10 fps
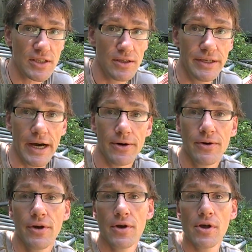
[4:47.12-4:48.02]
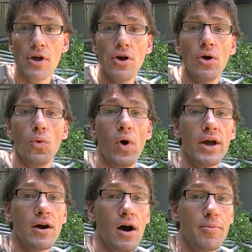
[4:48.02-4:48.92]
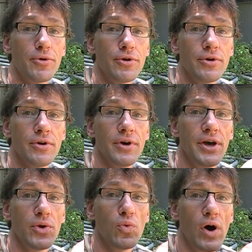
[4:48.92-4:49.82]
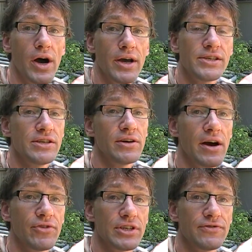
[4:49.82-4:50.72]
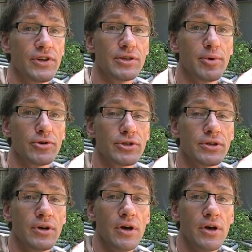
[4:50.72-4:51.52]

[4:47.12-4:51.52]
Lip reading: Now, why copper and why steel galvanized fence posts?